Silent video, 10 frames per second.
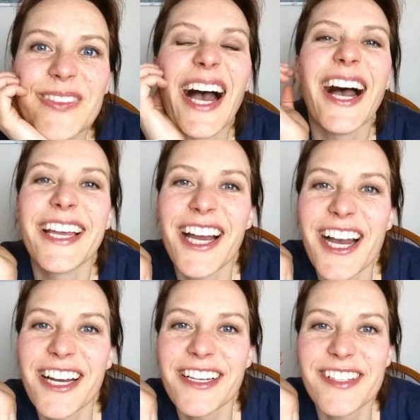Hi
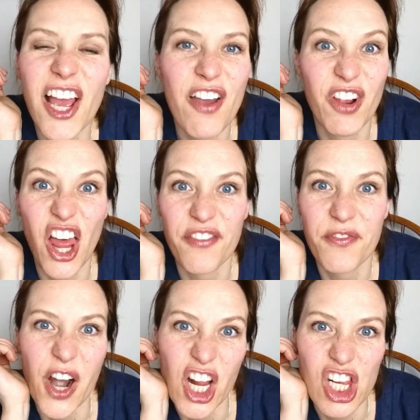guys, I have a lot of
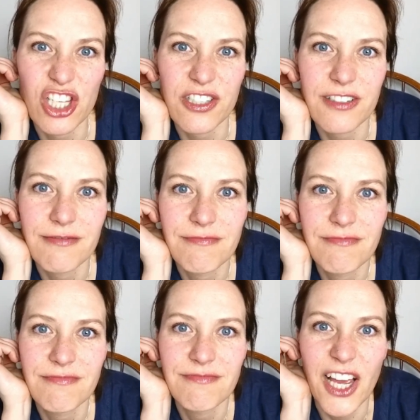freckles.
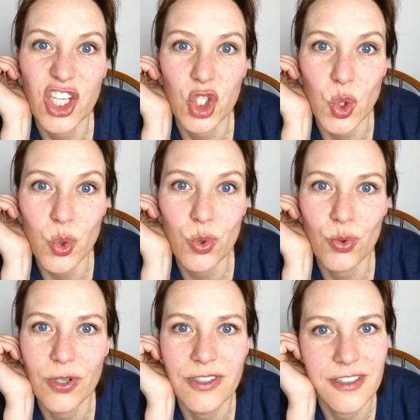I do.